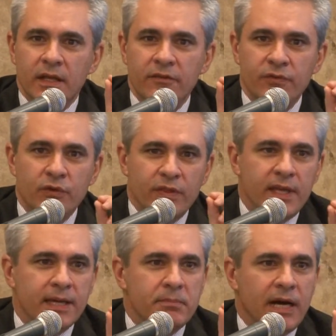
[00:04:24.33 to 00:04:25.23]
If you
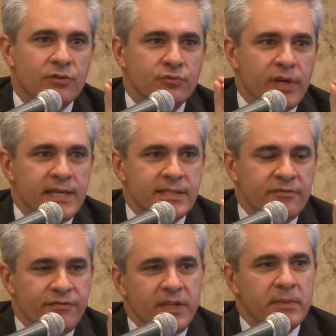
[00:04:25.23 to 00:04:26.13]
think about raising
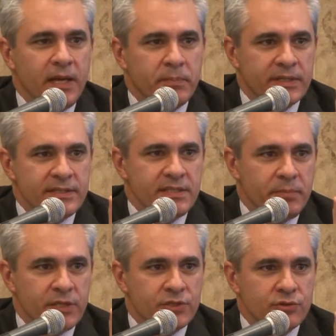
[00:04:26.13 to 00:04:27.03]
female
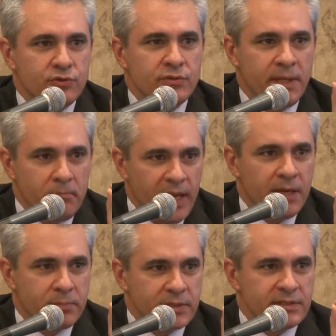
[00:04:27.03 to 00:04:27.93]
participation to the
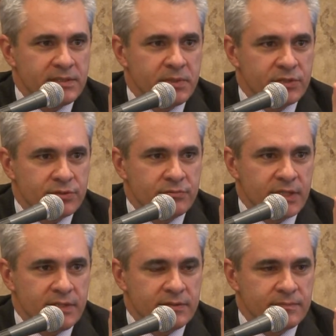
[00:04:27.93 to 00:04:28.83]
male participation
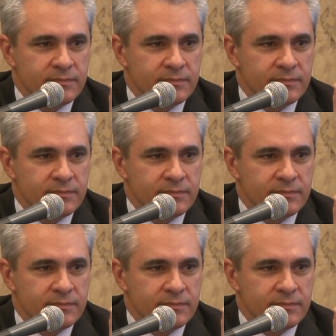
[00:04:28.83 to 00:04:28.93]
rate,